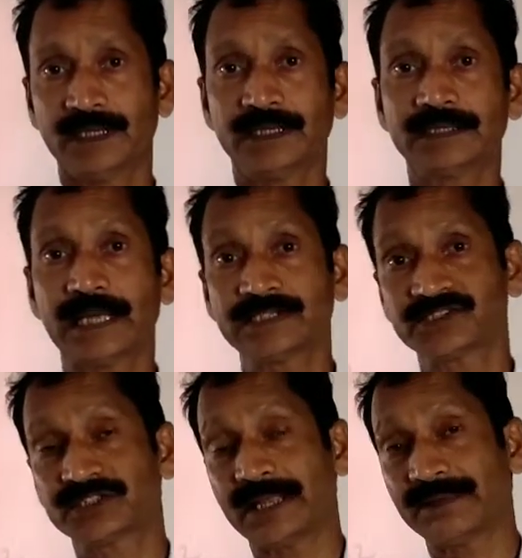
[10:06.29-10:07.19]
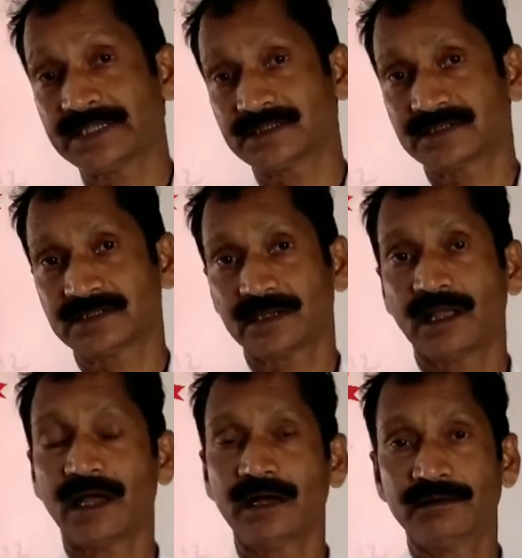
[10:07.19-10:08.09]
It has damaged
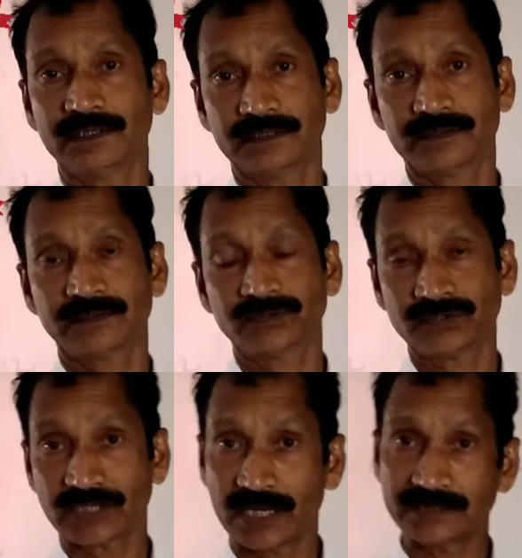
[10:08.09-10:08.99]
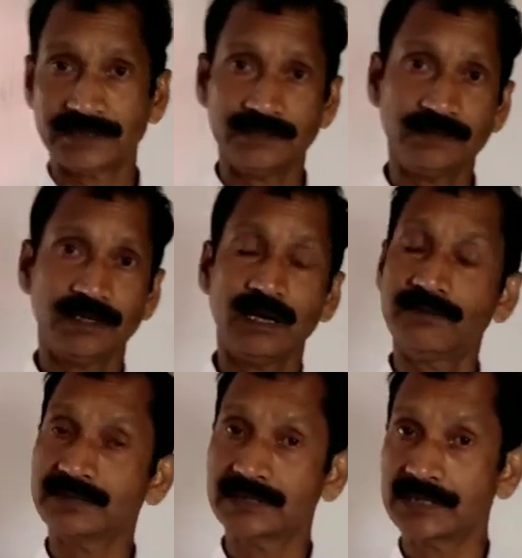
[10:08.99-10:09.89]
our society,
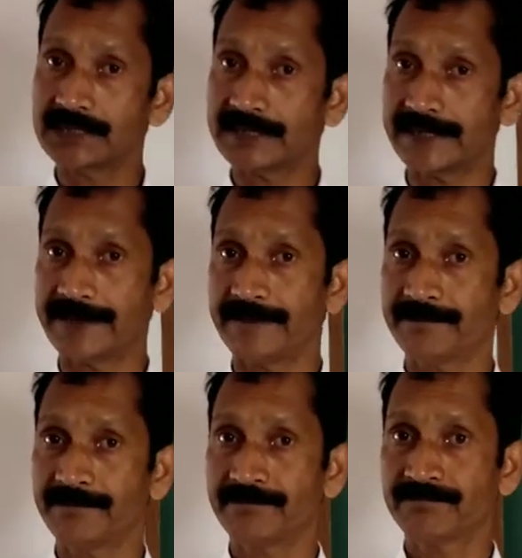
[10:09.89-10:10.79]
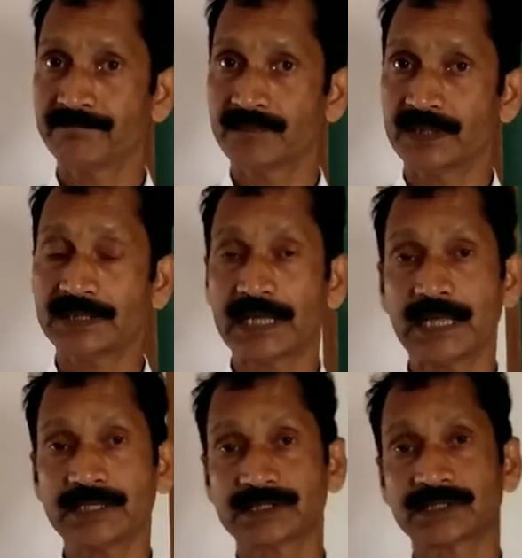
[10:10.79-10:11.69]
our country. It
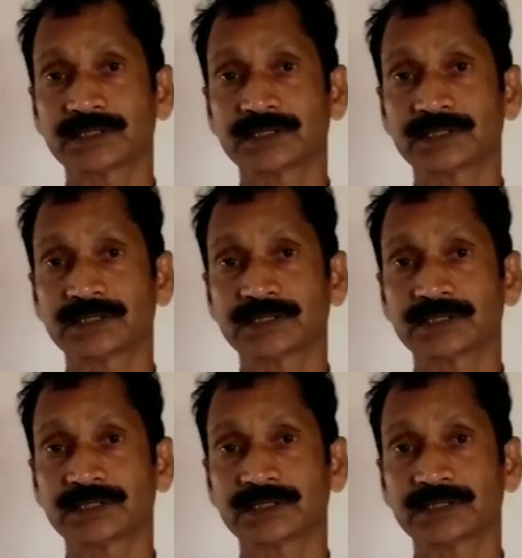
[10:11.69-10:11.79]
has